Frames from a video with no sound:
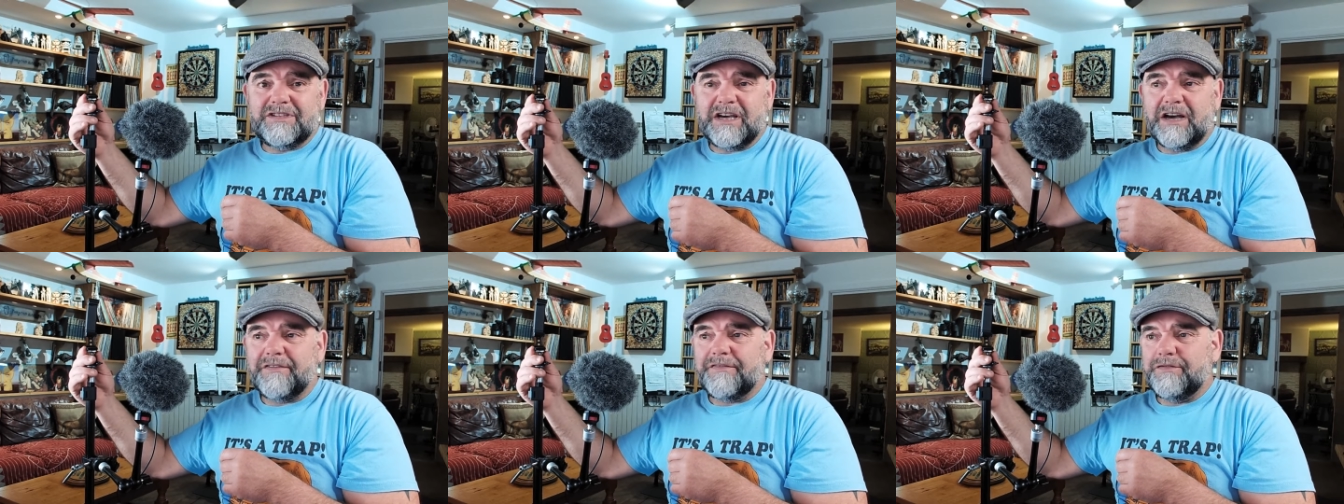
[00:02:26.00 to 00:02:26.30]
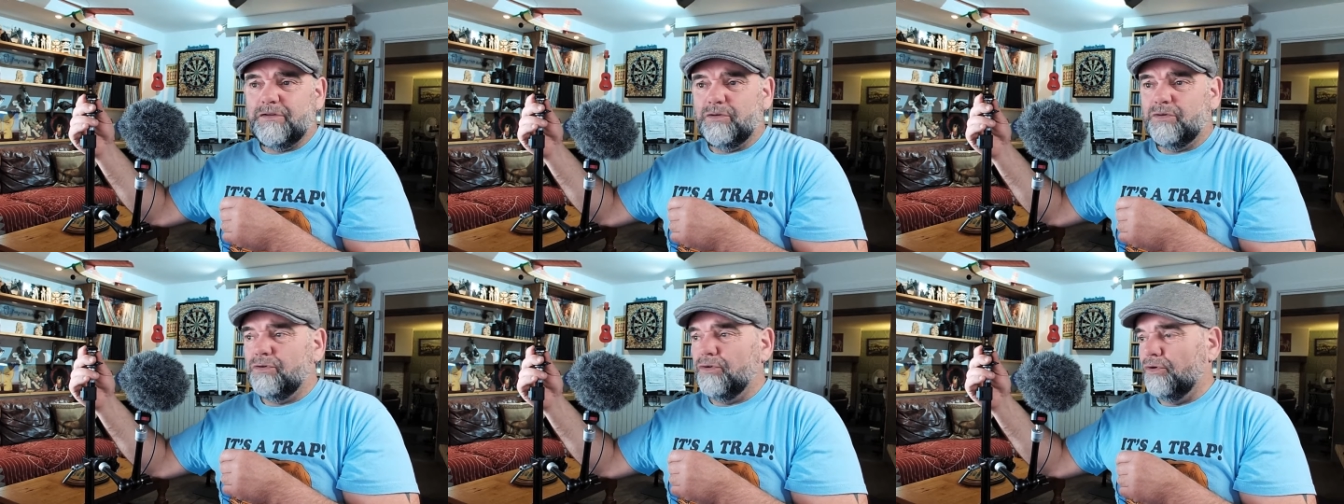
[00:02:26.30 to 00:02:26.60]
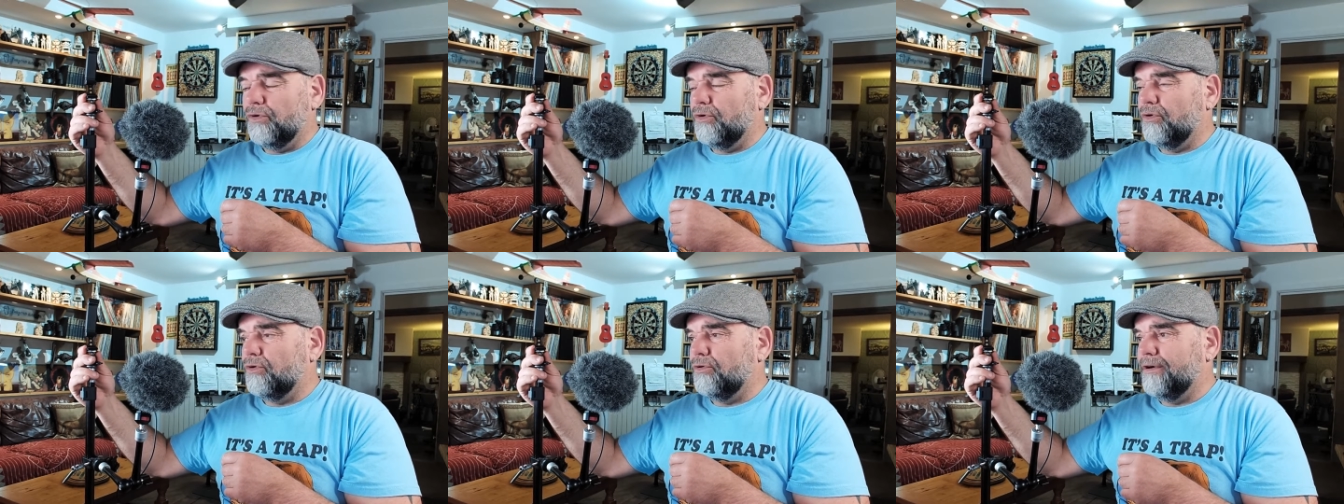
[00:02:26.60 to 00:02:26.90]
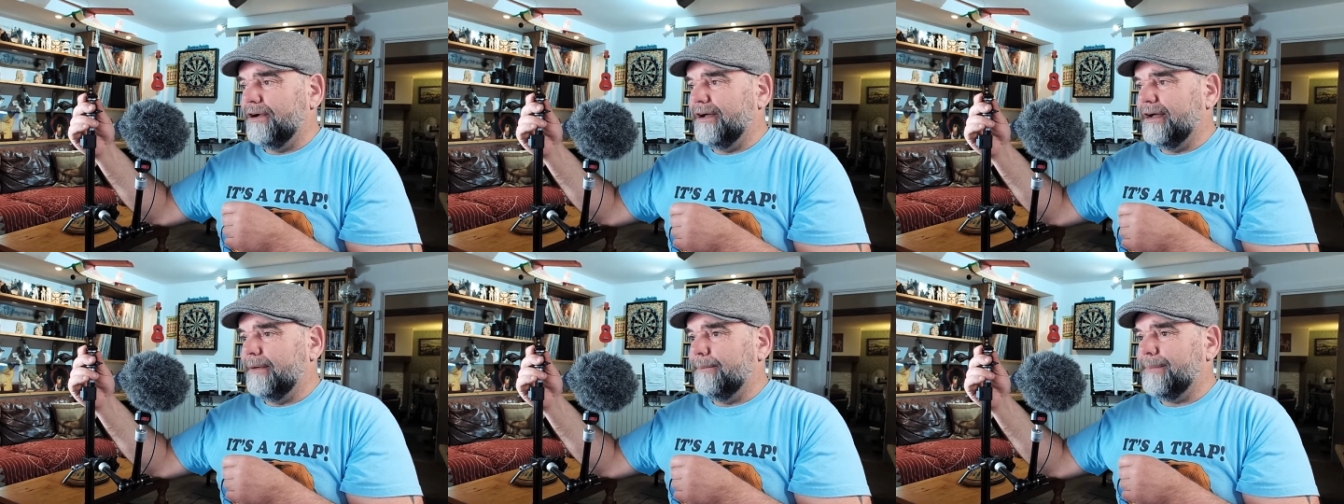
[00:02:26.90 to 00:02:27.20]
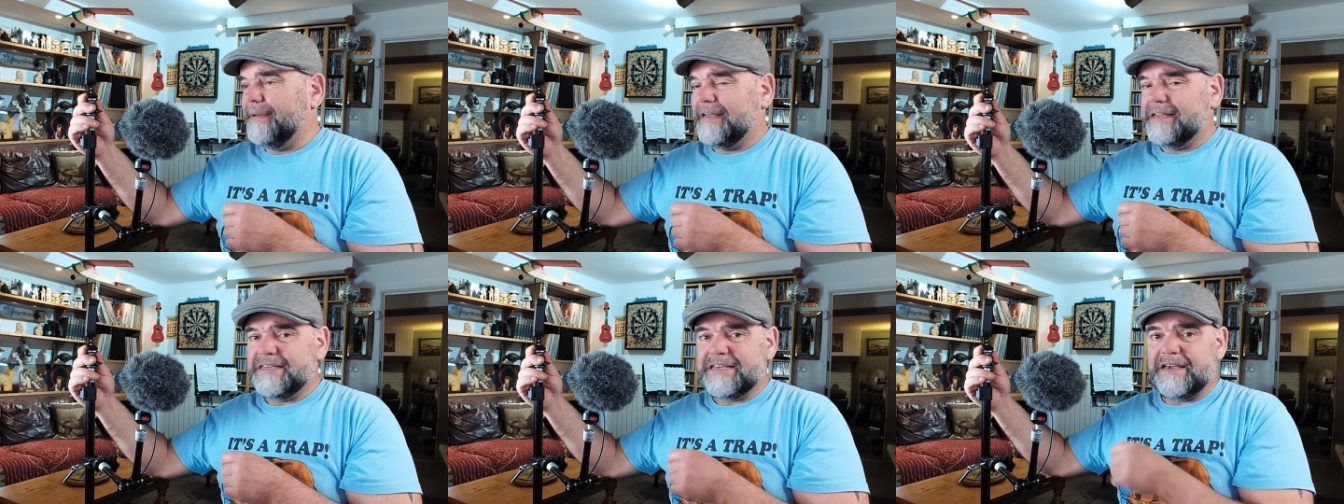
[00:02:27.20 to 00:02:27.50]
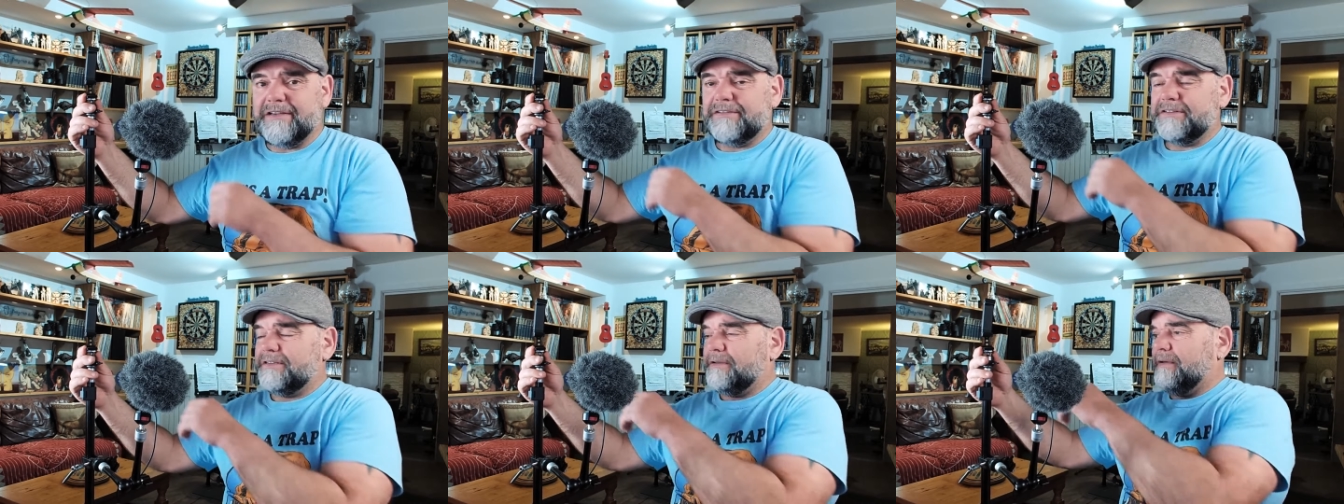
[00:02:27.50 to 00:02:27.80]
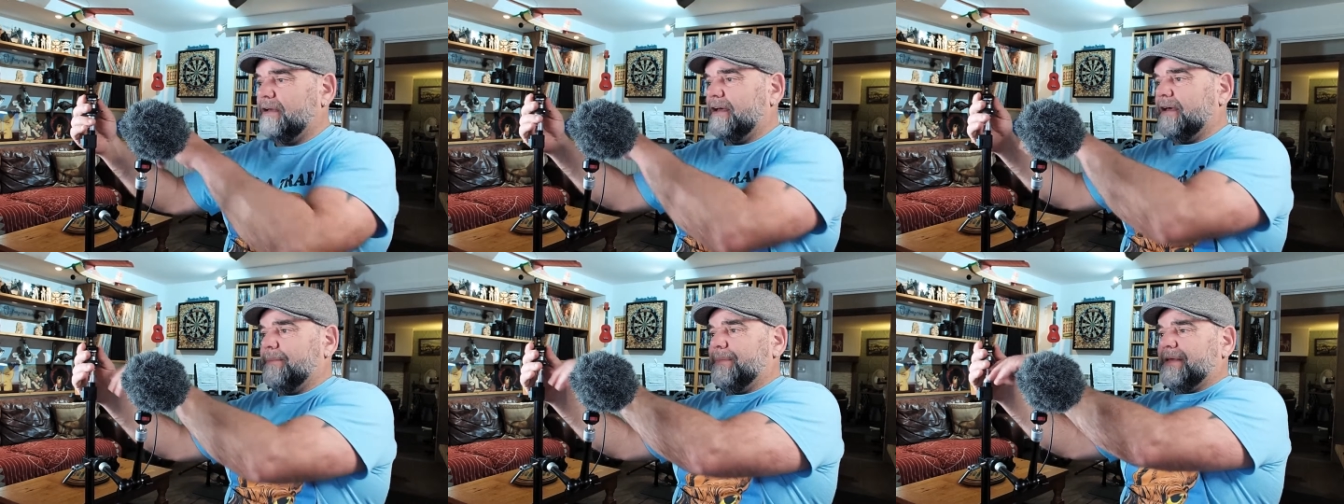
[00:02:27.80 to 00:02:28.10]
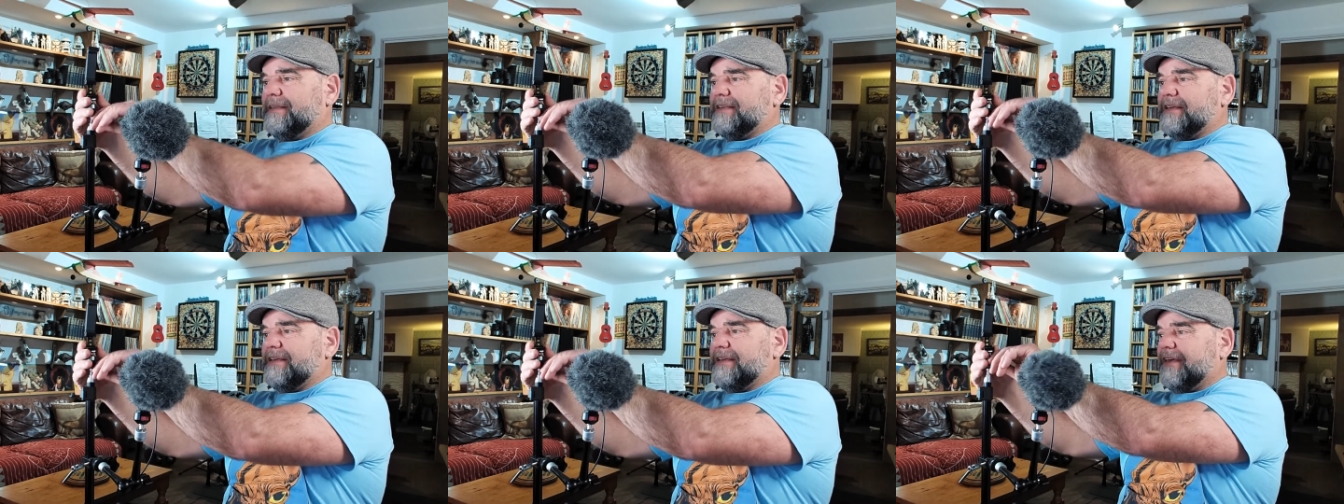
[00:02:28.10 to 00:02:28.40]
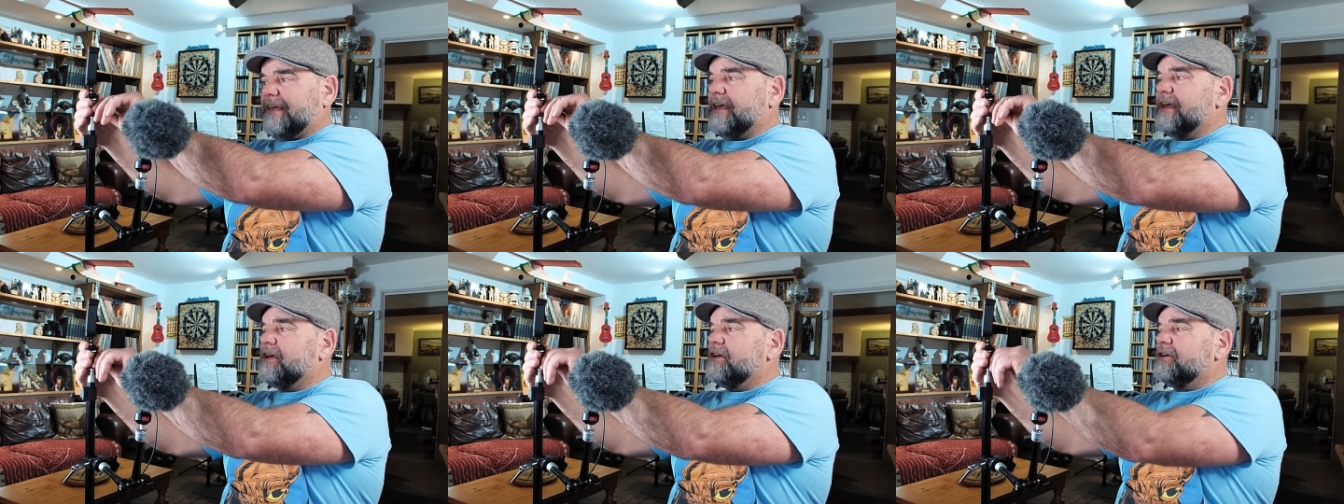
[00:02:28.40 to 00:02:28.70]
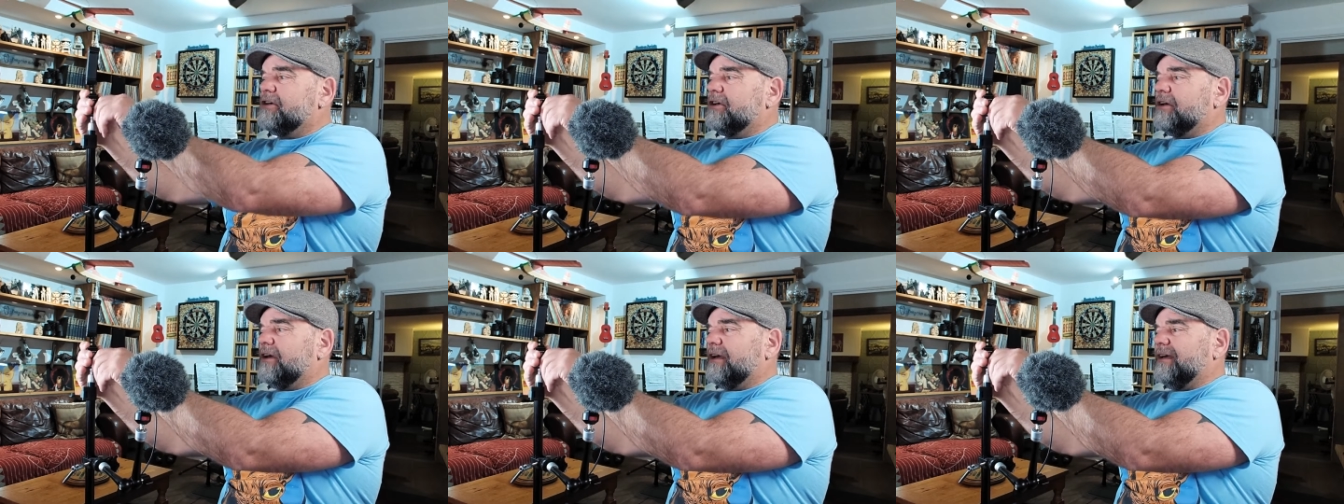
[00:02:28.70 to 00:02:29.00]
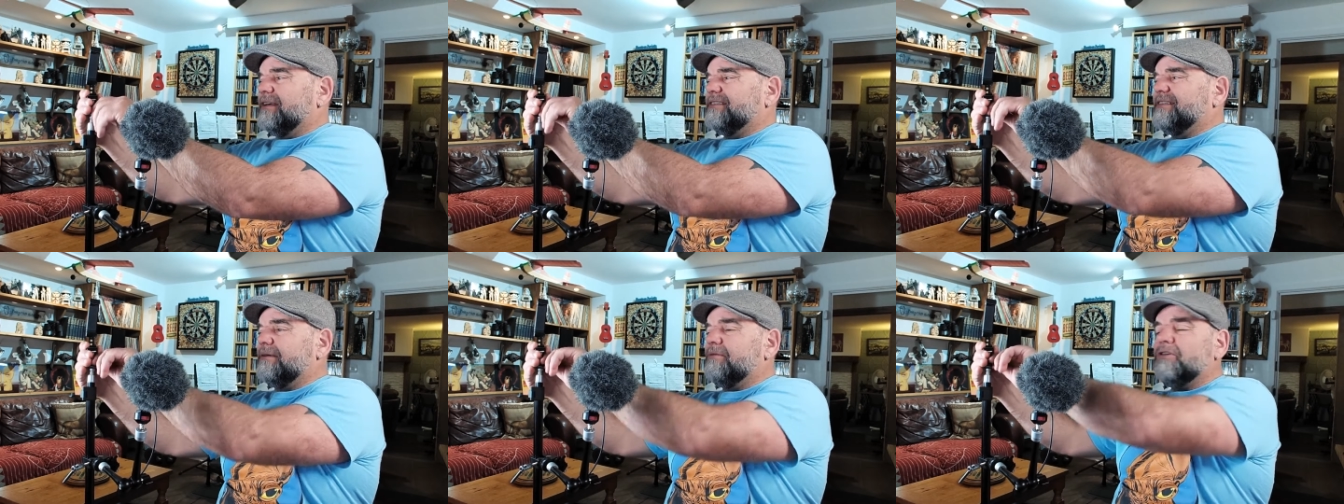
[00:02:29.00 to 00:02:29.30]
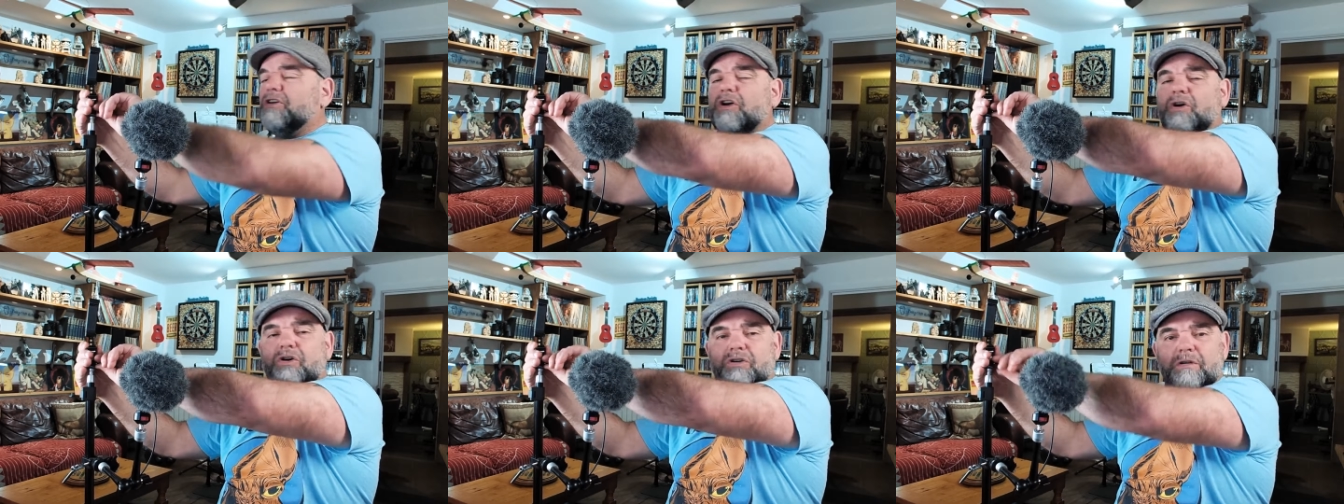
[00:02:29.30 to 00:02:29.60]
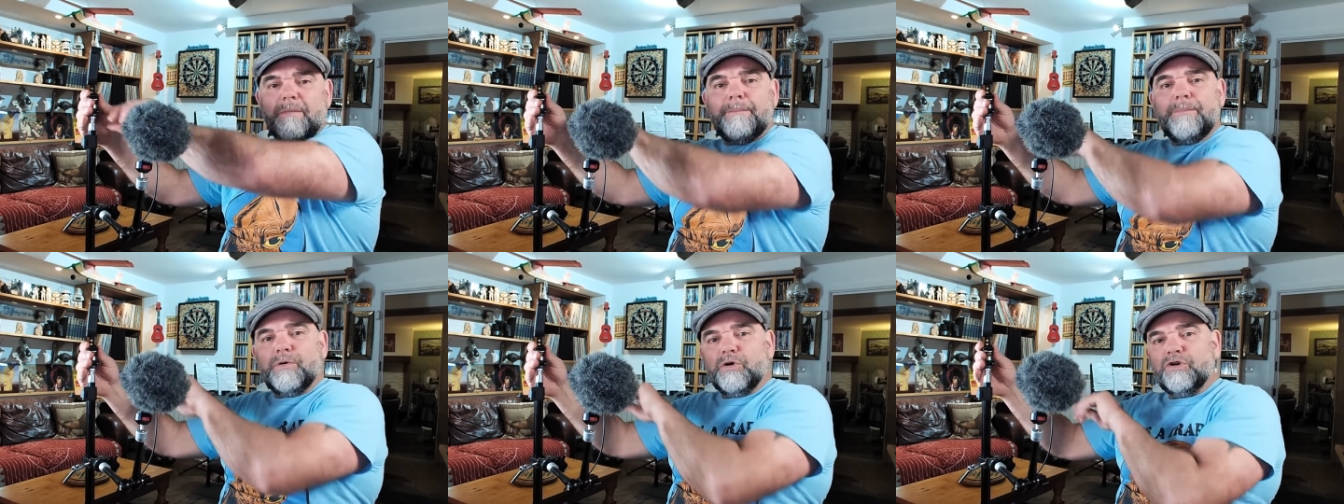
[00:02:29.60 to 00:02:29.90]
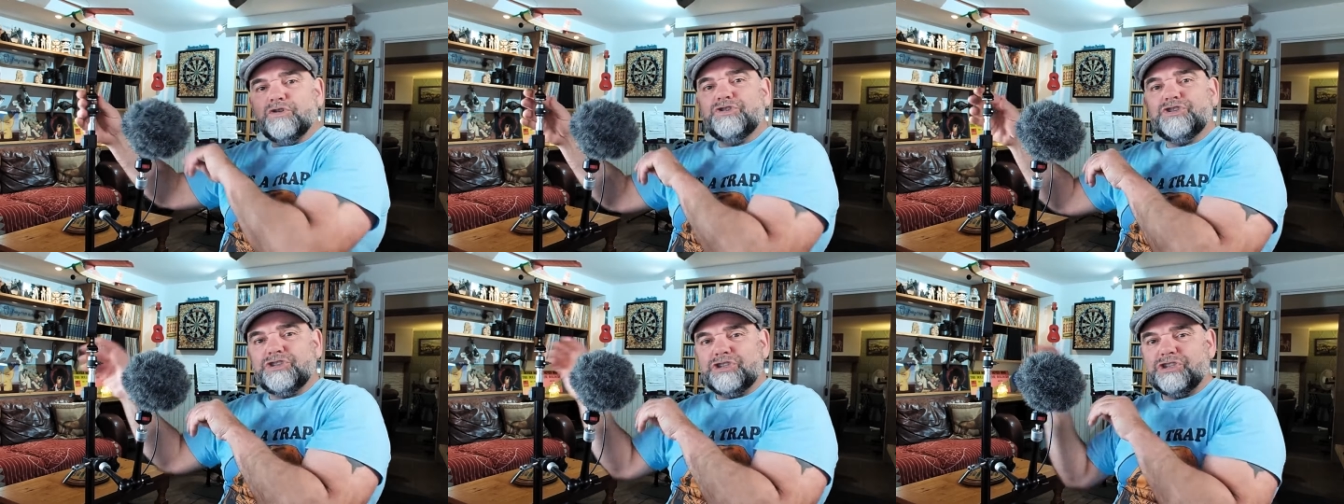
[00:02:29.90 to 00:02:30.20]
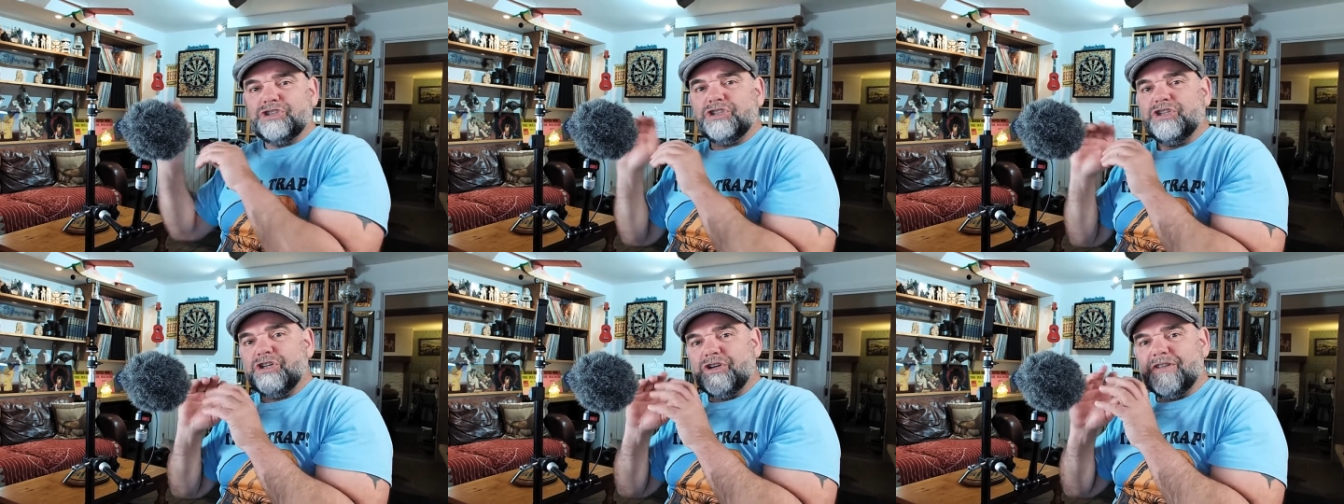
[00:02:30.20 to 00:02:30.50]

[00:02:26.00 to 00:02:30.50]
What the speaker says: Tufnell or PTFE, some kind of bush